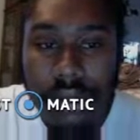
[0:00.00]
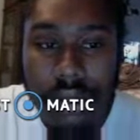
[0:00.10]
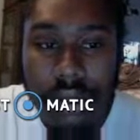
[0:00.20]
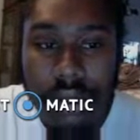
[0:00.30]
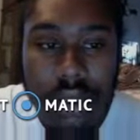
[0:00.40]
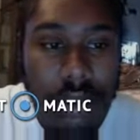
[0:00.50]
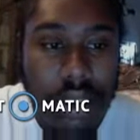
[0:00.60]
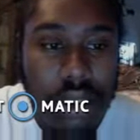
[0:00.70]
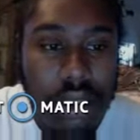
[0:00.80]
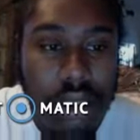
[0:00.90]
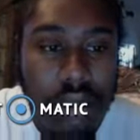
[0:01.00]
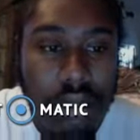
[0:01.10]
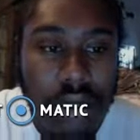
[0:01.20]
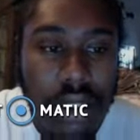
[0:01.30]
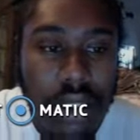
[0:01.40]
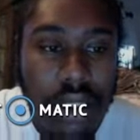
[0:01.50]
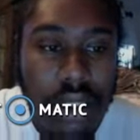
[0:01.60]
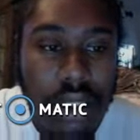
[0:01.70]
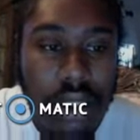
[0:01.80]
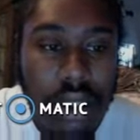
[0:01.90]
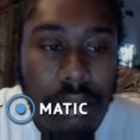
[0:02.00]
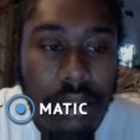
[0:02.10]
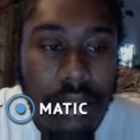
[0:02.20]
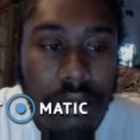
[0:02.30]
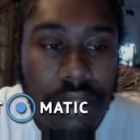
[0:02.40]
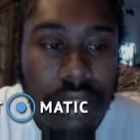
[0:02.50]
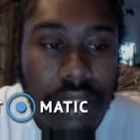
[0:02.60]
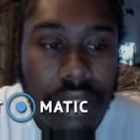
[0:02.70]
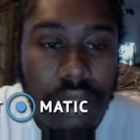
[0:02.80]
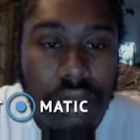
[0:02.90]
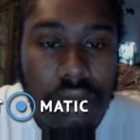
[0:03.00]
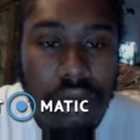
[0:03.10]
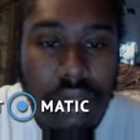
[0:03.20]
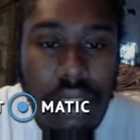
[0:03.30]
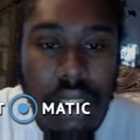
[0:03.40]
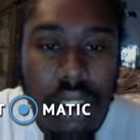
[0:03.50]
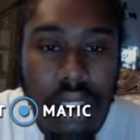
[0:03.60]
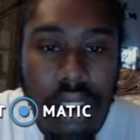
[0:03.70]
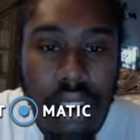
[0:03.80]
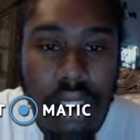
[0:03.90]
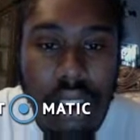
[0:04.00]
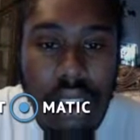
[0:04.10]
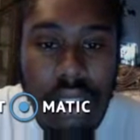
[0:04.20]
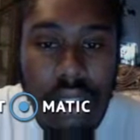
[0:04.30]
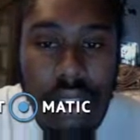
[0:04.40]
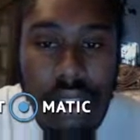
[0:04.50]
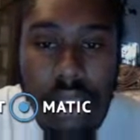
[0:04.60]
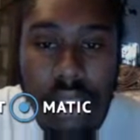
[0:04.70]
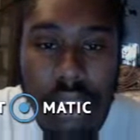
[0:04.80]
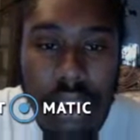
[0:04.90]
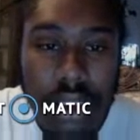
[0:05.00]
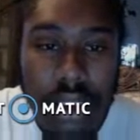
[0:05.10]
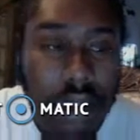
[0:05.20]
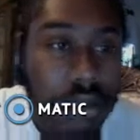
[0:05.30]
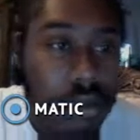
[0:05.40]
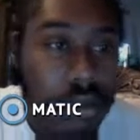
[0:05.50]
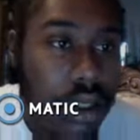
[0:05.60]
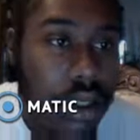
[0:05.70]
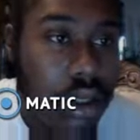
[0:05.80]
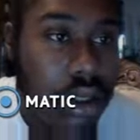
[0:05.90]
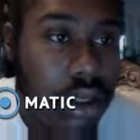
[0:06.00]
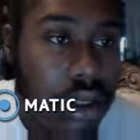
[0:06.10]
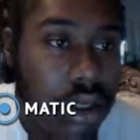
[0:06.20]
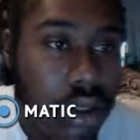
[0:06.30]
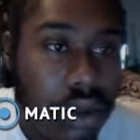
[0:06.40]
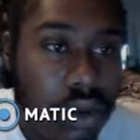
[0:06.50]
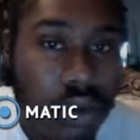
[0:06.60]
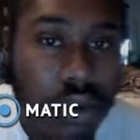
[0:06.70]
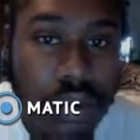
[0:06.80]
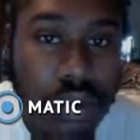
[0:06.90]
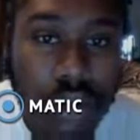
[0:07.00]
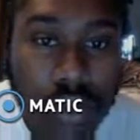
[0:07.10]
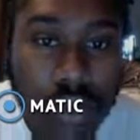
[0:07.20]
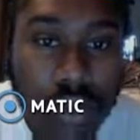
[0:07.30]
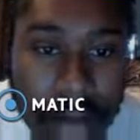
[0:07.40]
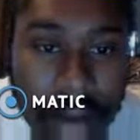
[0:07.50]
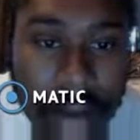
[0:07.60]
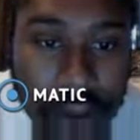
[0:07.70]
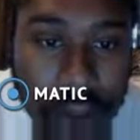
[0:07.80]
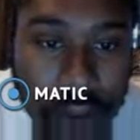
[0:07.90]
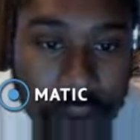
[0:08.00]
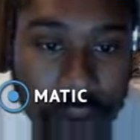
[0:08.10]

coming into the market, but we do take our trend line, make a new one. We do have a triangle